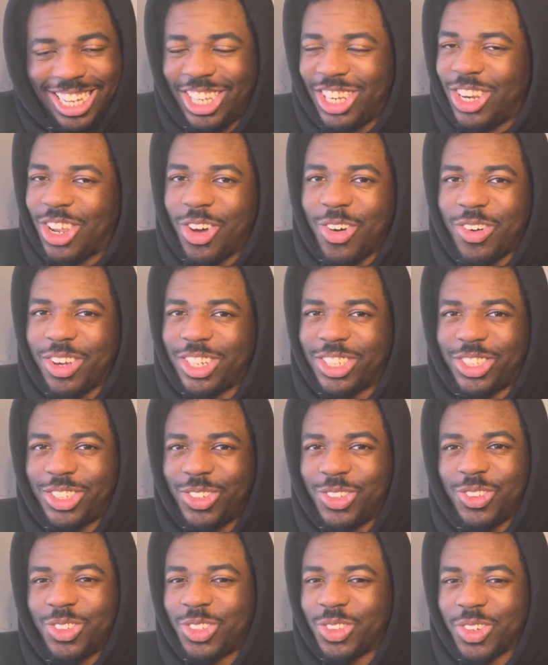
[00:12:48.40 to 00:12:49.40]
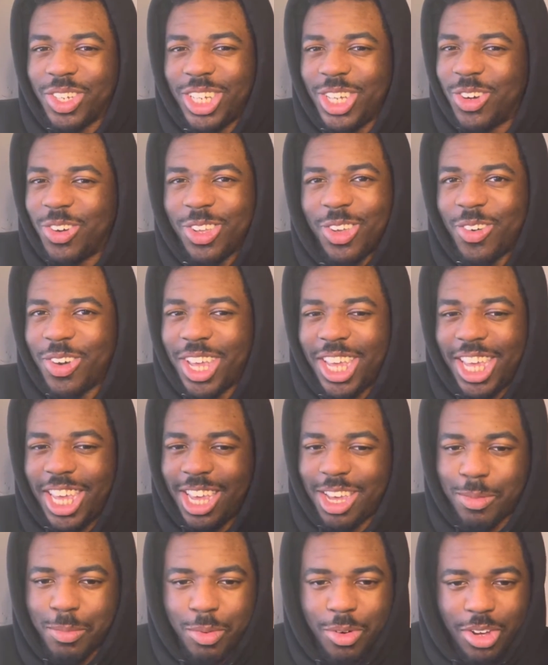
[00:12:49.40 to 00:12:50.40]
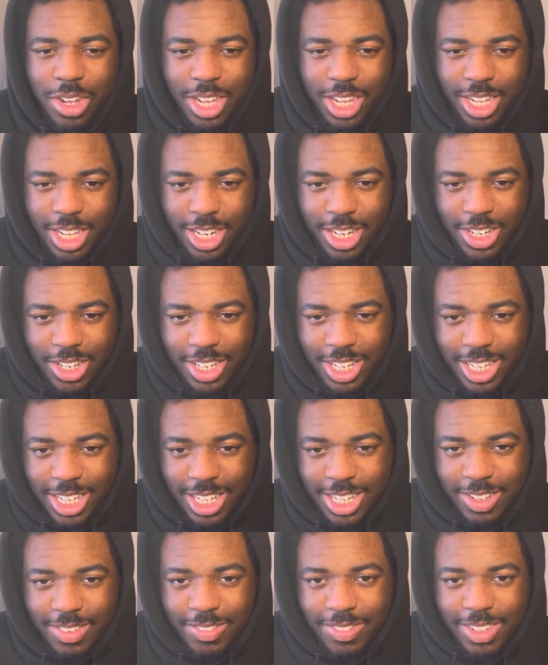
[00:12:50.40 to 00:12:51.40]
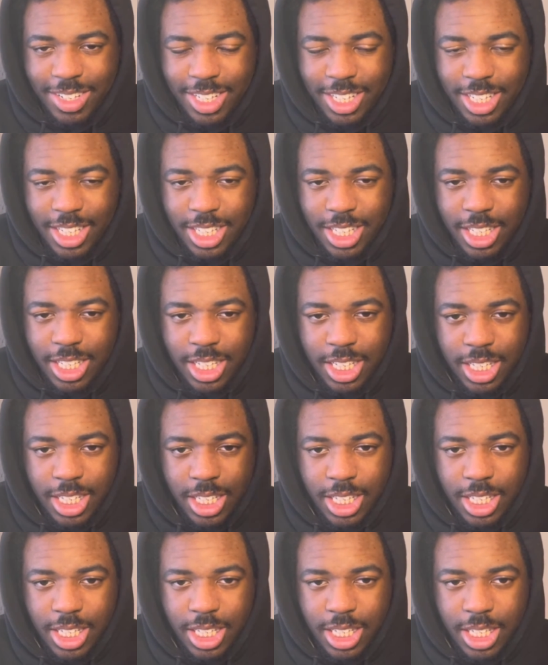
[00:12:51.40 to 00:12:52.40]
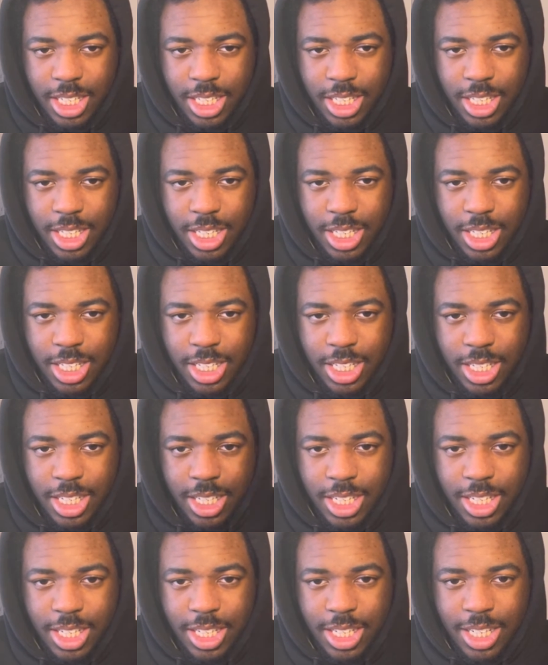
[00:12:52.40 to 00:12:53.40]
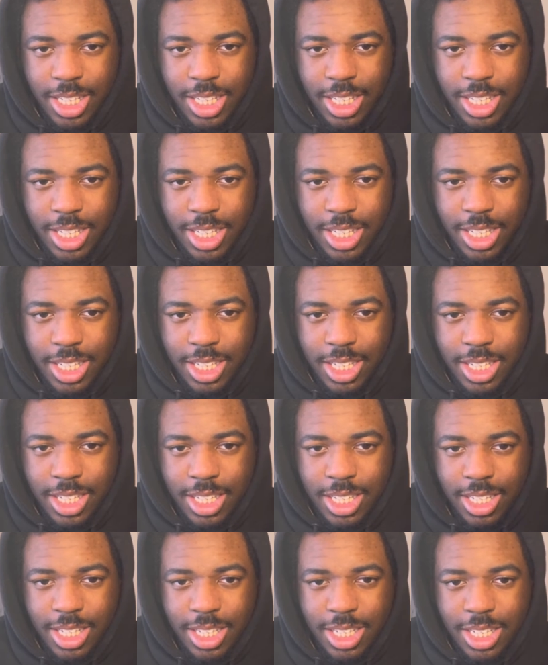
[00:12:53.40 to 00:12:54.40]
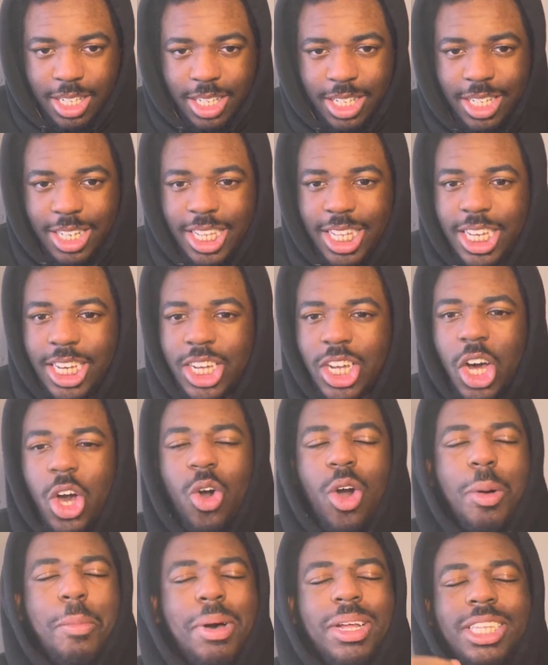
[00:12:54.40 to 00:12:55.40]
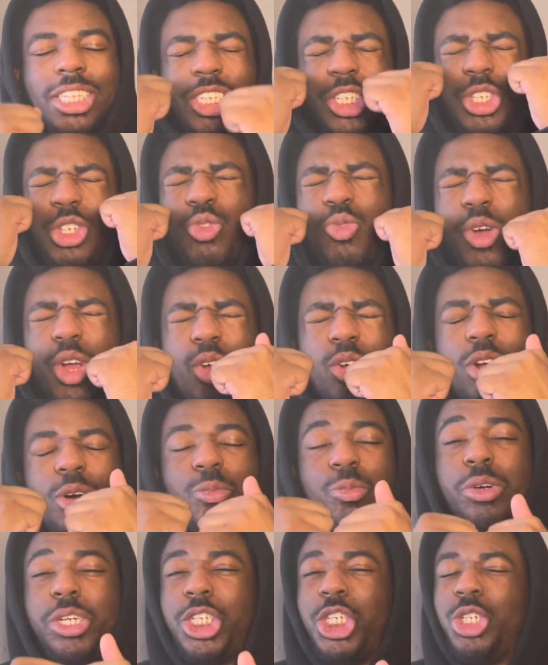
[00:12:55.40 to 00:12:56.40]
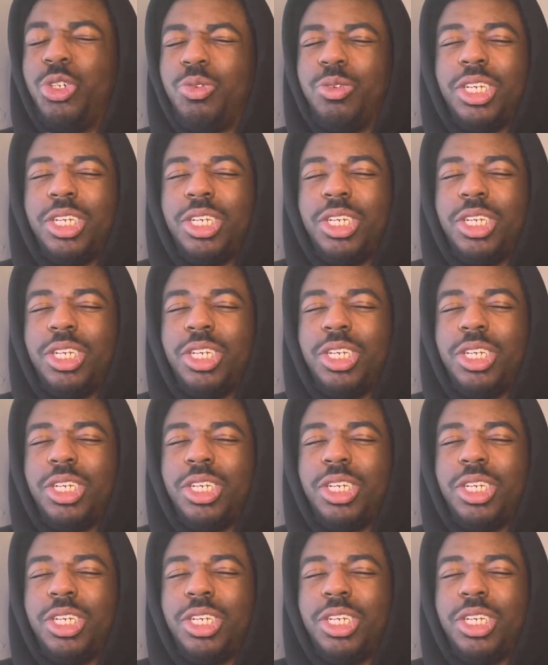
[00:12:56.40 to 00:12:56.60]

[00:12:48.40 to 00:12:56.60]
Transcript: He know it too, so he on your head, boy.Nico, I'm about to square up with you,